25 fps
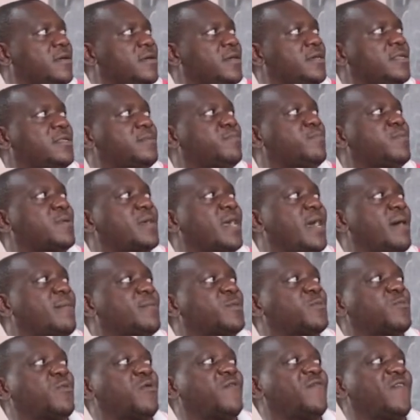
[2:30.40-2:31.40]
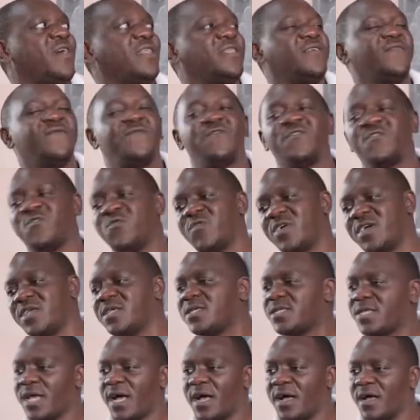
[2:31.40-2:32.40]
it becomes more of an
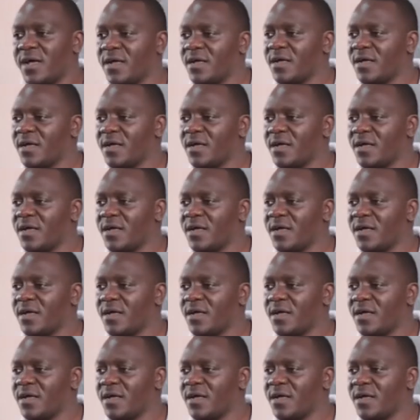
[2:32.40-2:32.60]
influencer.